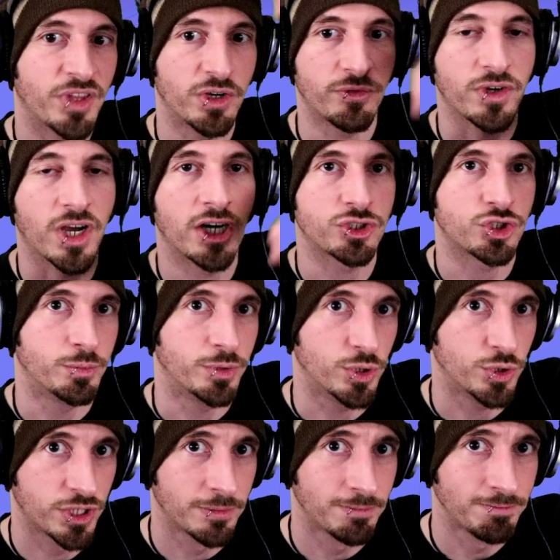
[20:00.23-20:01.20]
of
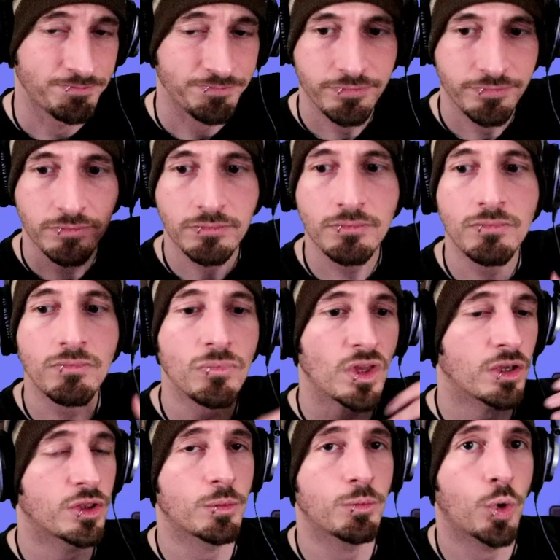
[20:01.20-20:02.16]
contribution,
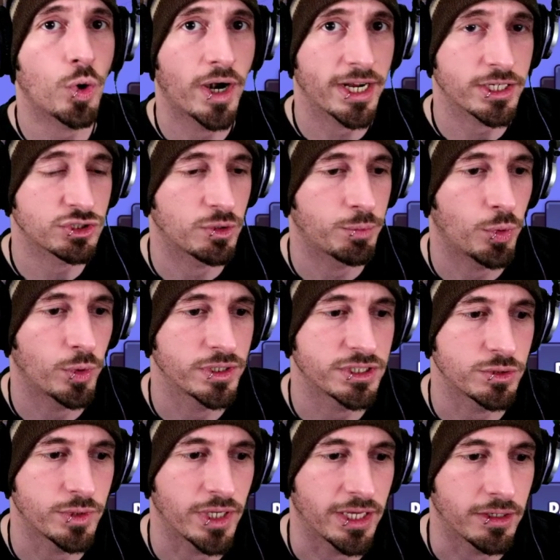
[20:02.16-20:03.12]
the more extra
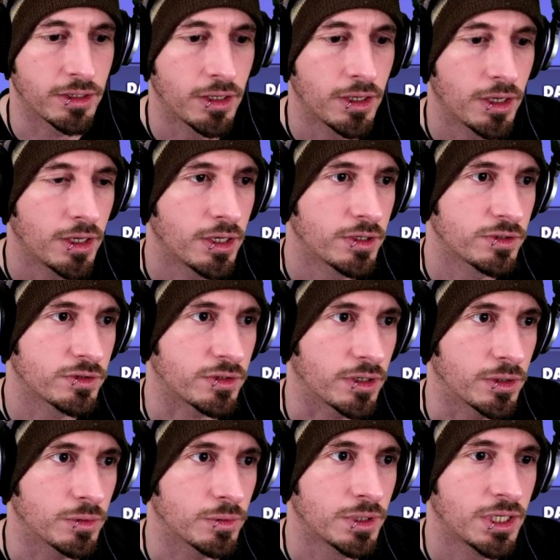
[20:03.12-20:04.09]
points you get.
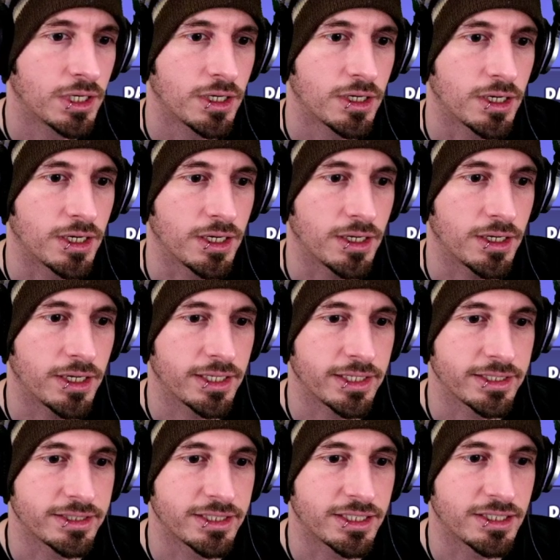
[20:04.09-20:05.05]
So... I
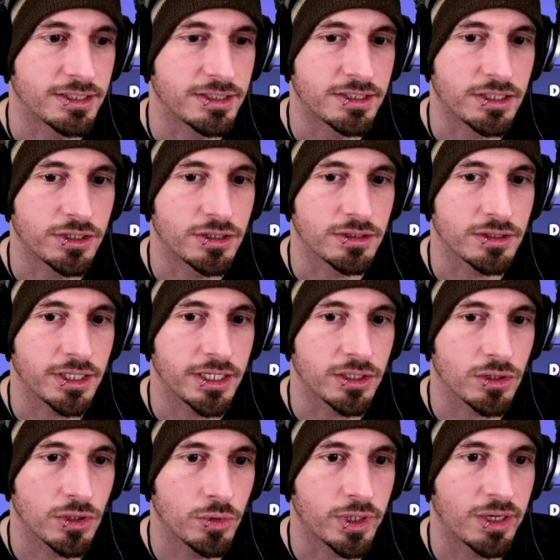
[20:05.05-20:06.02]
like to consider,
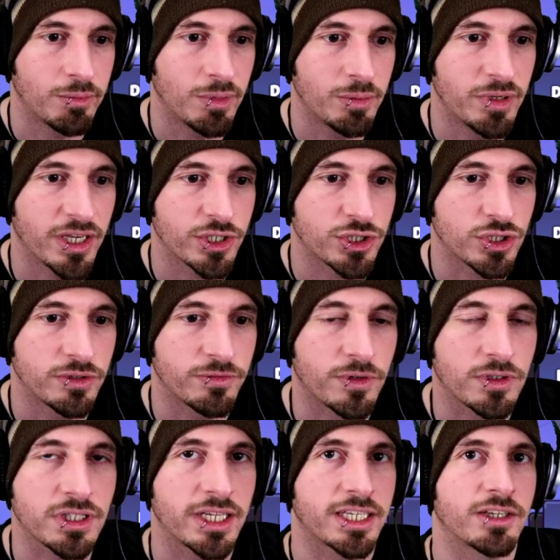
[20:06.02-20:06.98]
like, okay, maybe I should,
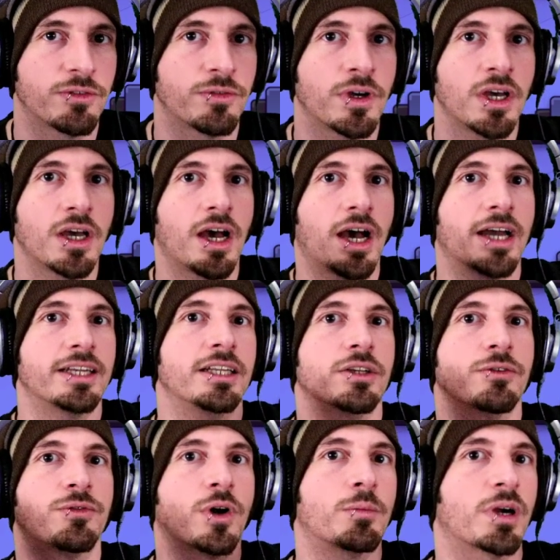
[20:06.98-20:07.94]
like, if I need
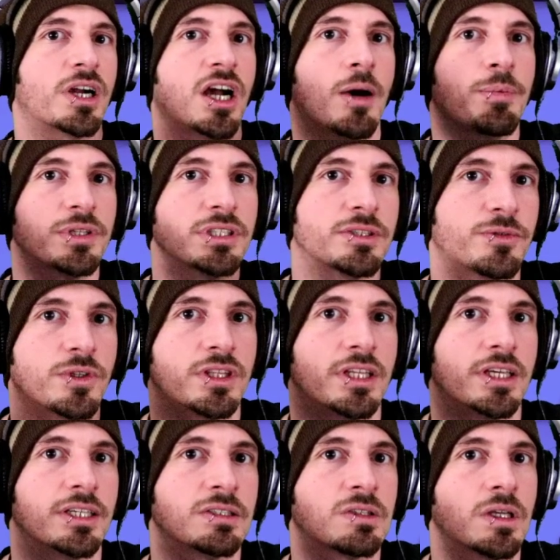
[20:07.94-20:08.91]
to farm a couple different
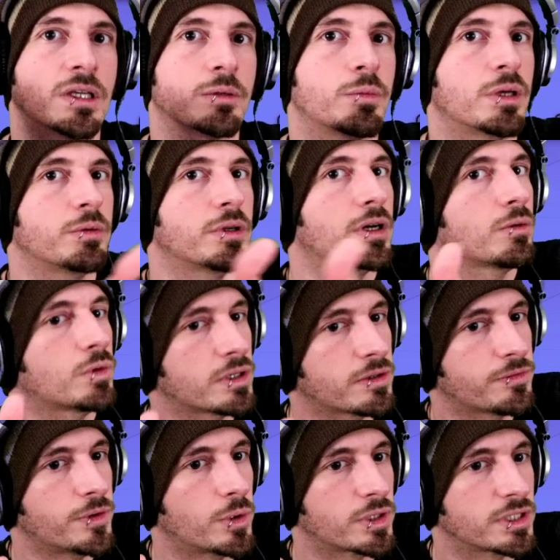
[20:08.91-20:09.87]
things, like, maybe I want
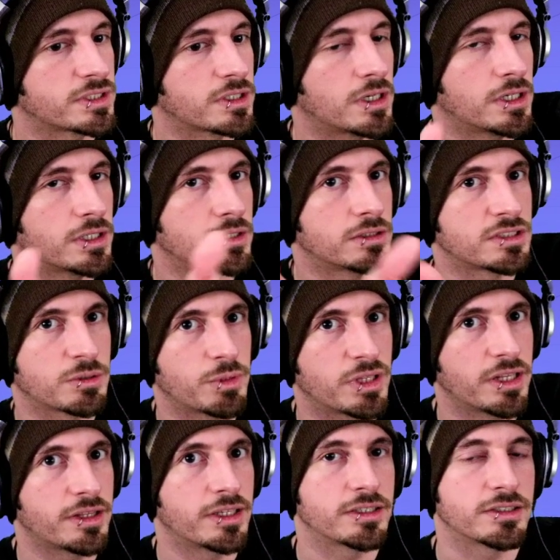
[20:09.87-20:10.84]
to focus on some of
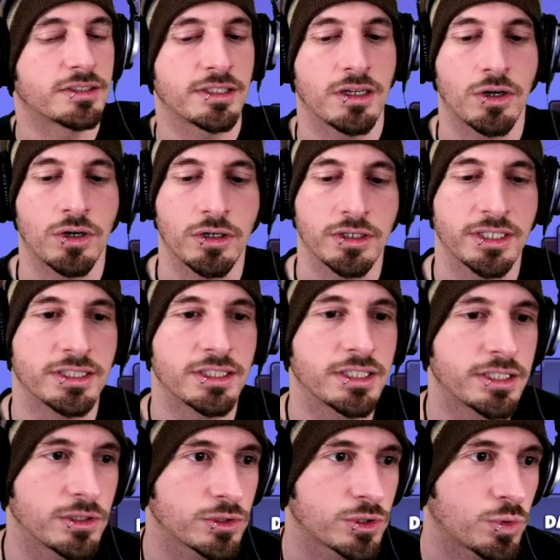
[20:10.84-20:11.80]
the things that are in the
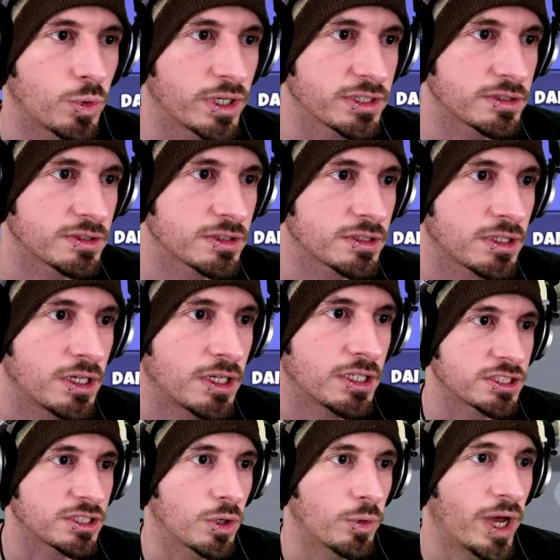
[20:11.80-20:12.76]
guild quests.
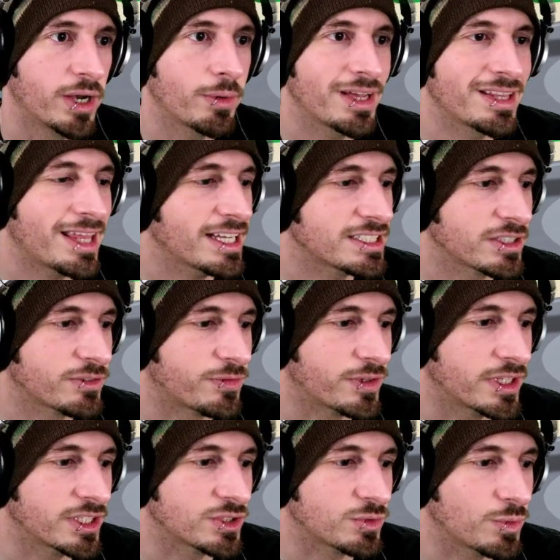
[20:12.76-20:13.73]
So, anyway, that's it
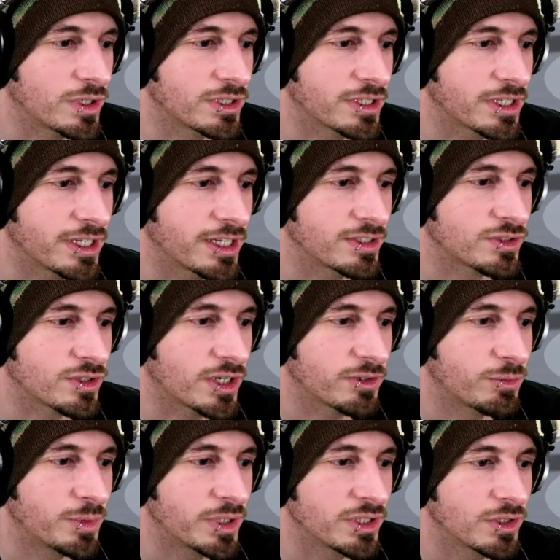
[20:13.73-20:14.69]
for this one. Again,
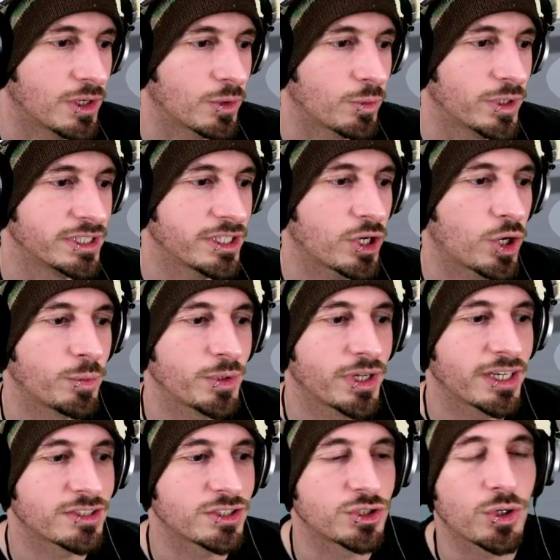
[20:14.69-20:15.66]
sorry for being long-winded. Hope you
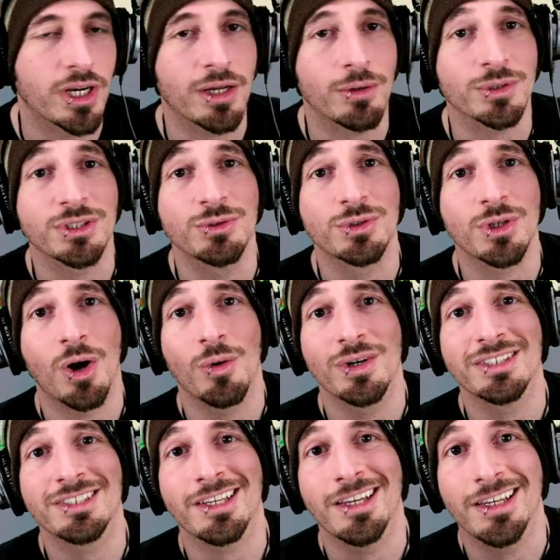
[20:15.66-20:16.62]
guys enjoyed it. I will see you as
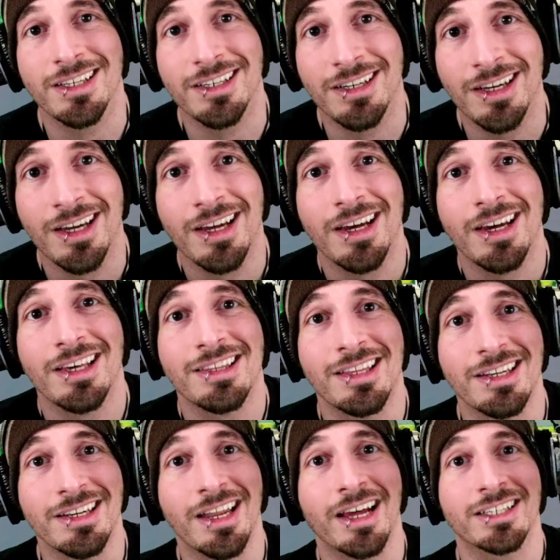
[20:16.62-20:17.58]
always in
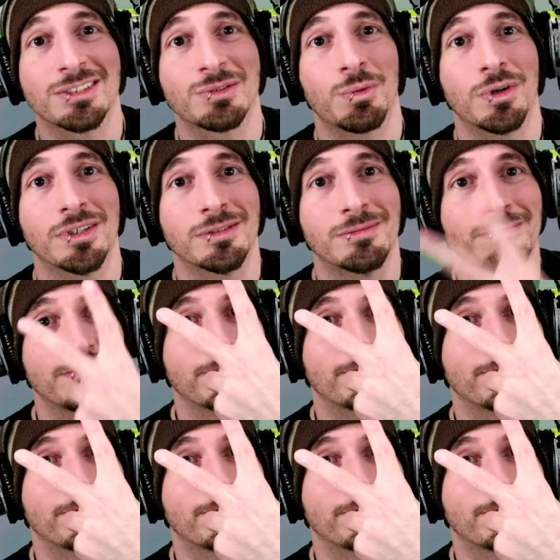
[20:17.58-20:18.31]
the next one.